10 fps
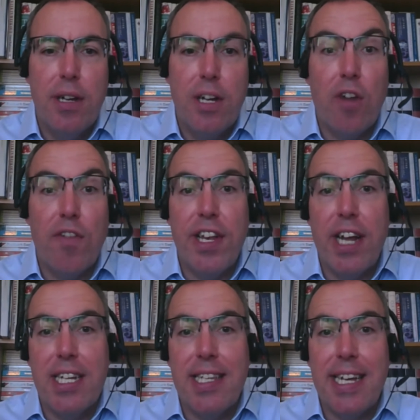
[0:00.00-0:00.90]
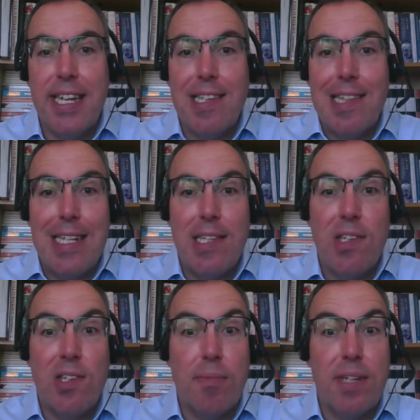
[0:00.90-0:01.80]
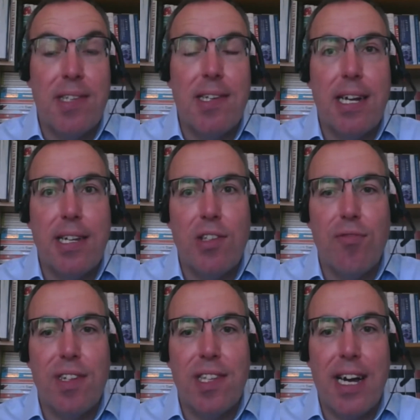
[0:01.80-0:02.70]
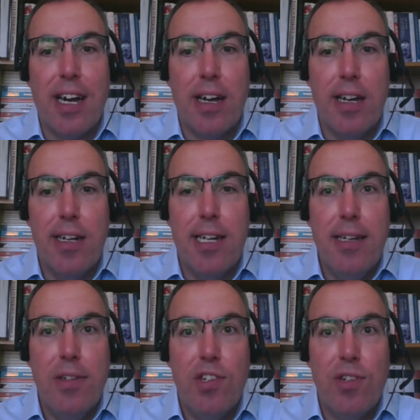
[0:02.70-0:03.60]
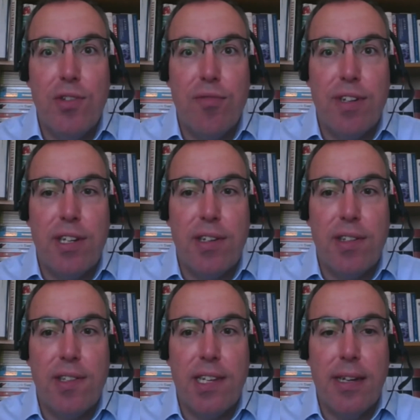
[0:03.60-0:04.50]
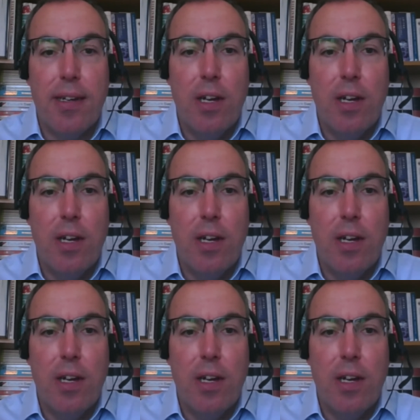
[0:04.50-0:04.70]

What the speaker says: COVID-19 has led to some deciding to retire early due to redundancy,